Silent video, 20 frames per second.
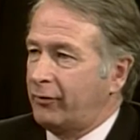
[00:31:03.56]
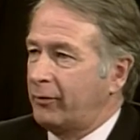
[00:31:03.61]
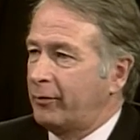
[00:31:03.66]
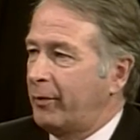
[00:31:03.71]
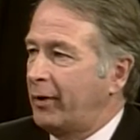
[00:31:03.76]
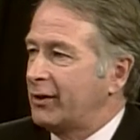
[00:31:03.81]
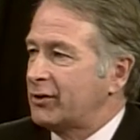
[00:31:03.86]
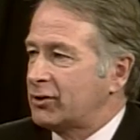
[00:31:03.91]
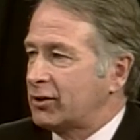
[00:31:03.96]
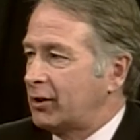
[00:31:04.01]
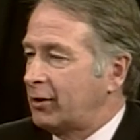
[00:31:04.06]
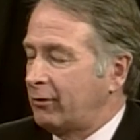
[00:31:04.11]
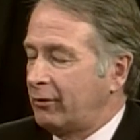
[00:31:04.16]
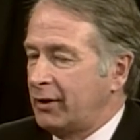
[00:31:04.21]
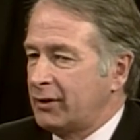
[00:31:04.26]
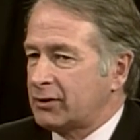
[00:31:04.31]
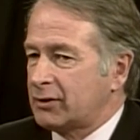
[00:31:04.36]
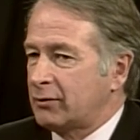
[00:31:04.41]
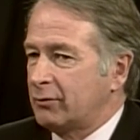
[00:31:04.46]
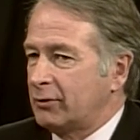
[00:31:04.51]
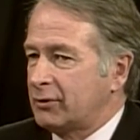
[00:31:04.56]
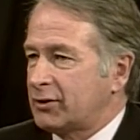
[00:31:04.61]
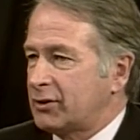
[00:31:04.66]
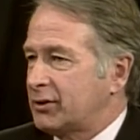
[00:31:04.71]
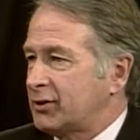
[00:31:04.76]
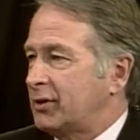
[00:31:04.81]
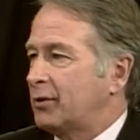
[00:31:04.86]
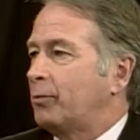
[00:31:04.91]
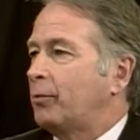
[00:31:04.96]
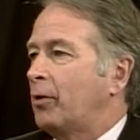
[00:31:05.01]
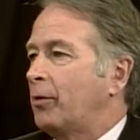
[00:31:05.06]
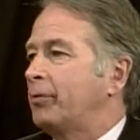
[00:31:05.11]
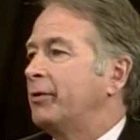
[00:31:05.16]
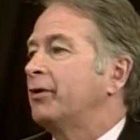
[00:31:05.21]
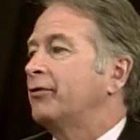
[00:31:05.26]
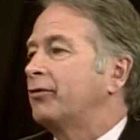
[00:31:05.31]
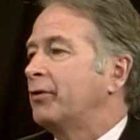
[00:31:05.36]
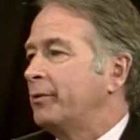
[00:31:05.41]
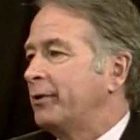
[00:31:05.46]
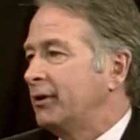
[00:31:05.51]
of my generation, which is
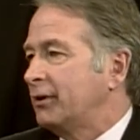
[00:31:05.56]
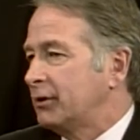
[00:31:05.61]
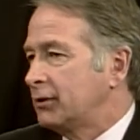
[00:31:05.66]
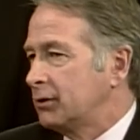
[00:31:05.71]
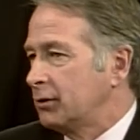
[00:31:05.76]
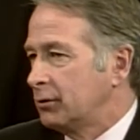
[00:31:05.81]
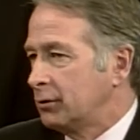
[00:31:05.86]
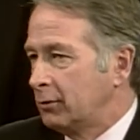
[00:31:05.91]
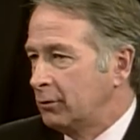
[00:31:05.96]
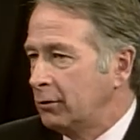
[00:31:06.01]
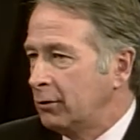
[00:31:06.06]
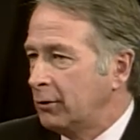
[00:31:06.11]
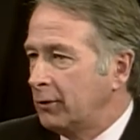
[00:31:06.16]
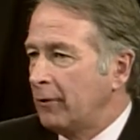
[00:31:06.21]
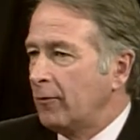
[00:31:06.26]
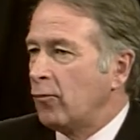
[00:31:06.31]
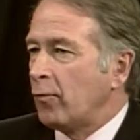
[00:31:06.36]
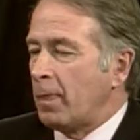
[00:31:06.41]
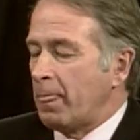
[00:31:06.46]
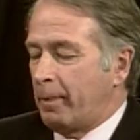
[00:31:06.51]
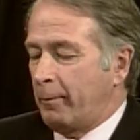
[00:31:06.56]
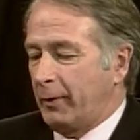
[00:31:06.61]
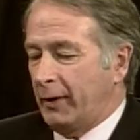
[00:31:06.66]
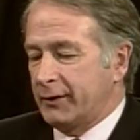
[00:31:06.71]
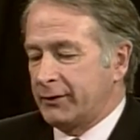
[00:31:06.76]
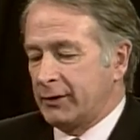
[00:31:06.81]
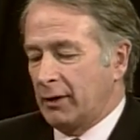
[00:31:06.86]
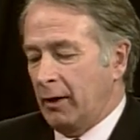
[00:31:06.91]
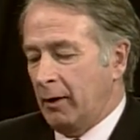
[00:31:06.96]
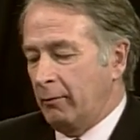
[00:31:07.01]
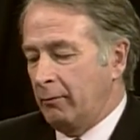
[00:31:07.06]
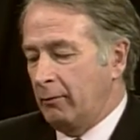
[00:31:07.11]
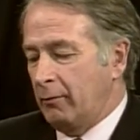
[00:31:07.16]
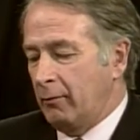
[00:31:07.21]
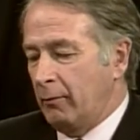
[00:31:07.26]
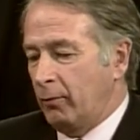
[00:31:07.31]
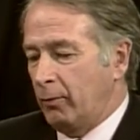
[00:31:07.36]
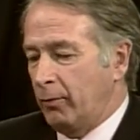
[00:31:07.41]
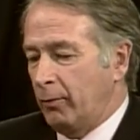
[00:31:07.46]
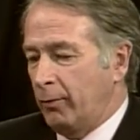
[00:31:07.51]
inappropriate for me to do, but
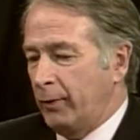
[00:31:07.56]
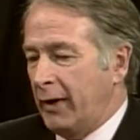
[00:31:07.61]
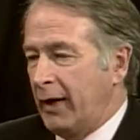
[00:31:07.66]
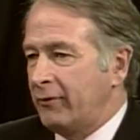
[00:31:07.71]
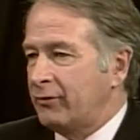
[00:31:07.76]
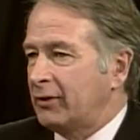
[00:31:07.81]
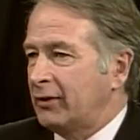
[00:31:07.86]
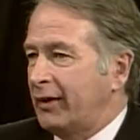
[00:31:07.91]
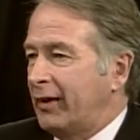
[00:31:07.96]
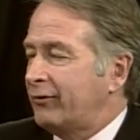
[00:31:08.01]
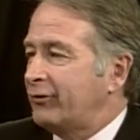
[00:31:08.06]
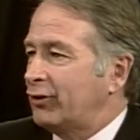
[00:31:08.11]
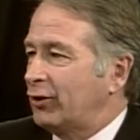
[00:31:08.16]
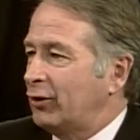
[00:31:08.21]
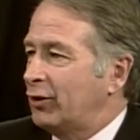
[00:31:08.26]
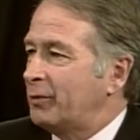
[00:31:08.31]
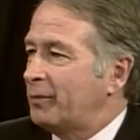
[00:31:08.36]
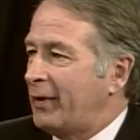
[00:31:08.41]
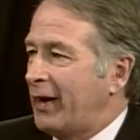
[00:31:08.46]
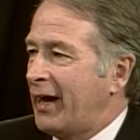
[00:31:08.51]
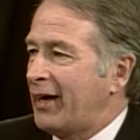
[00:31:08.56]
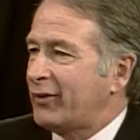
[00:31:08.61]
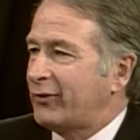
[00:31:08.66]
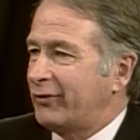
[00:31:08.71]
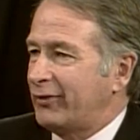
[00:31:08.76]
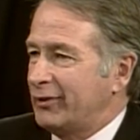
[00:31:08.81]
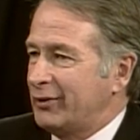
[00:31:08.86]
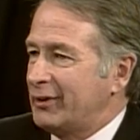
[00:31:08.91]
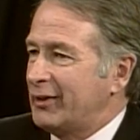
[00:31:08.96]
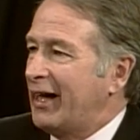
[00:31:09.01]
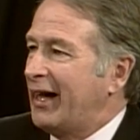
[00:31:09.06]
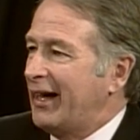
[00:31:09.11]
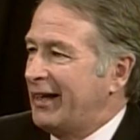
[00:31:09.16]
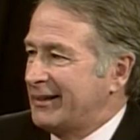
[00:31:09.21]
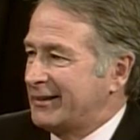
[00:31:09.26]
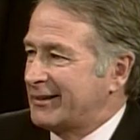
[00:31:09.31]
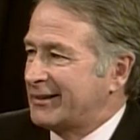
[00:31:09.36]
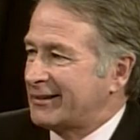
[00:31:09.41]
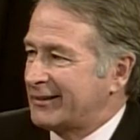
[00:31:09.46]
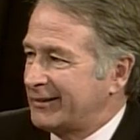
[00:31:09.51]
we haven't left a good path for you
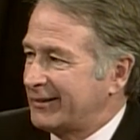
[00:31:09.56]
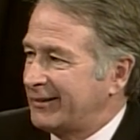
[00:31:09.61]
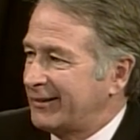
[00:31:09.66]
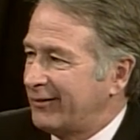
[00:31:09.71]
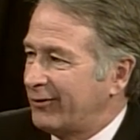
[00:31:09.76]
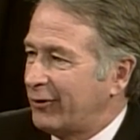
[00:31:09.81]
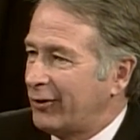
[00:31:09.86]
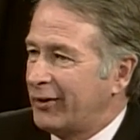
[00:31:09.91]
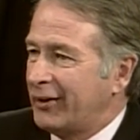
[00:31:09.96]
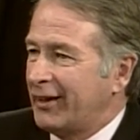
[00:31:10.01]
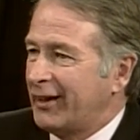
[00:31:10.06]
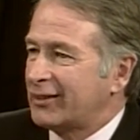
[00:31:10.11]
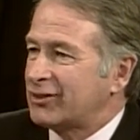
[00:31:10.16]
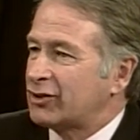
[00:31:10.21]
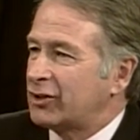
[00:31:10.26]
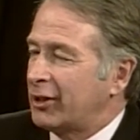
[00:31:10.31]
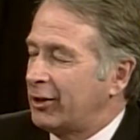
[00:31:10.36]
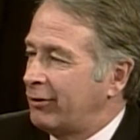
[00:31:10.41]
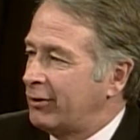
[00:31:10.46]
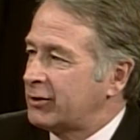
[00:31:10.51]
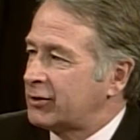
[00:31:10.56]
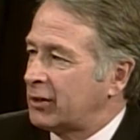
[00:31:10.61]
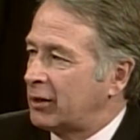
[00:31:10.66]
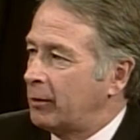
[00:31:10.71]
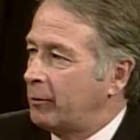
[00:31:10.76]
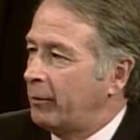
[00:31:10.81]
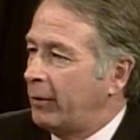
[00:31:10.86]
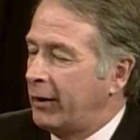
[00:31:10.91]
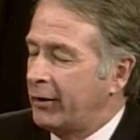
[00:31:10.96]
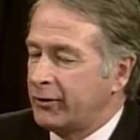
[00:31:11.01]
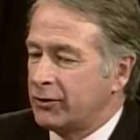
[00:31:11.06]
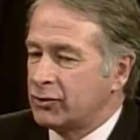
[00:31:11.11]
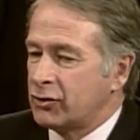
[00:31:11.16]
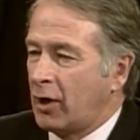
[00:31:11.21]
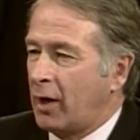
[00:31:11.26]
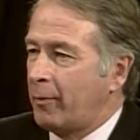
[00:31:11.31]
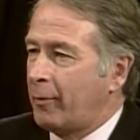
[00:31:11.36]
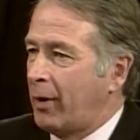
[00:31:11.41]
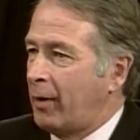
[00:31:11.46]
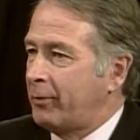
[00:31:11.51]
guys, for the next generation to come by. The
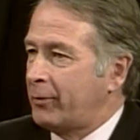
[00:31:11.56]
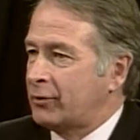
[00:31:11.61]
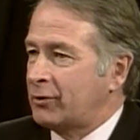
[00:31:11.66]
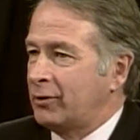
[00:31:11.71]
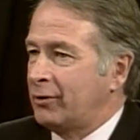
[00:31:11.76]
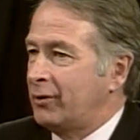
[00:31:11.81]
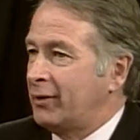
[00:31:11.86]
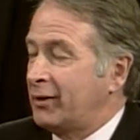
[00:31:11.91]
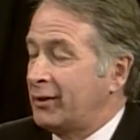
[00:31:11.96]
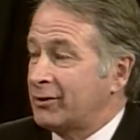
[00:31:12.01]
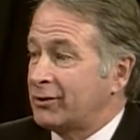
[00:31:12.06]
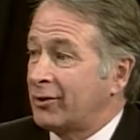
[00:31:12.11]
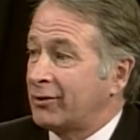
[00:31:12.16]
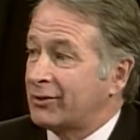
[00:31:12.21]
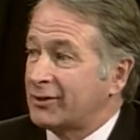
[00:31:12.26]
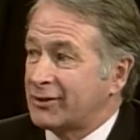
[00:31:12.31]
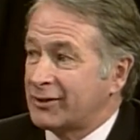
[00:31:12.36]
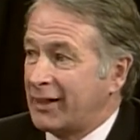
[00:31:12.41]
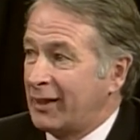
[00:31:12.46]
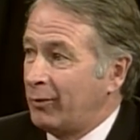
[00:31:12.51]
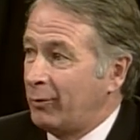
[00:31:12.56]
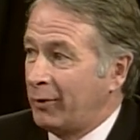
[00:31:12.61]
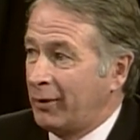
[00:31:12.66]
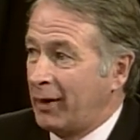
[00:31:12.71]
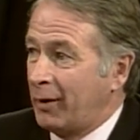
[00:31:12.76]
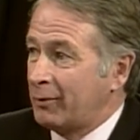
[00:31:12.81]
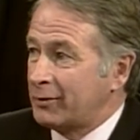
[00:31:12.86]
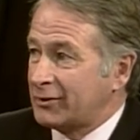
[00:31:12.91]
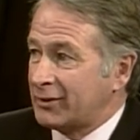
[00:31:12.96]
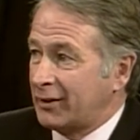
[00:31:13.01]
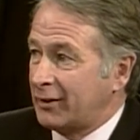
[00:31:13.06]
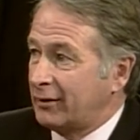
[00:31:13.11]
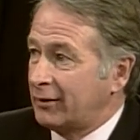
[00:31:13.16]
job opportunities aren't the same when I was